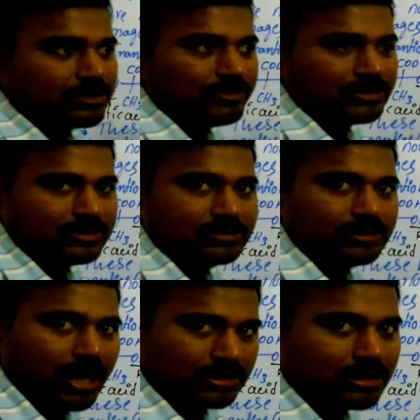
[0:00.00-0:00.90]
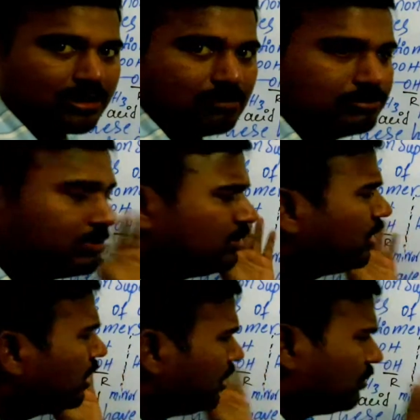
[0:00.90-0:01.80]
with other compound,
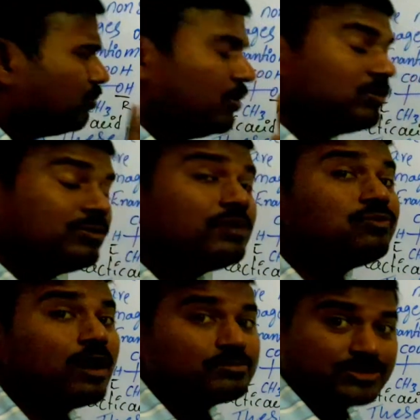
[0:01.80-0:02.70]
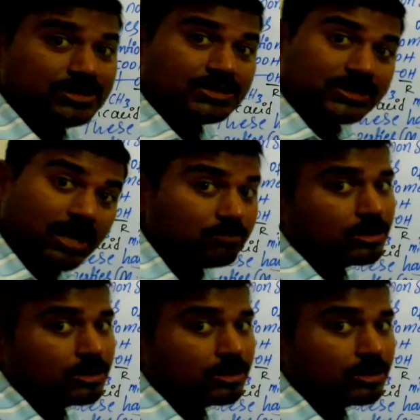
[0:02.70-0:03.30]
both will forms the same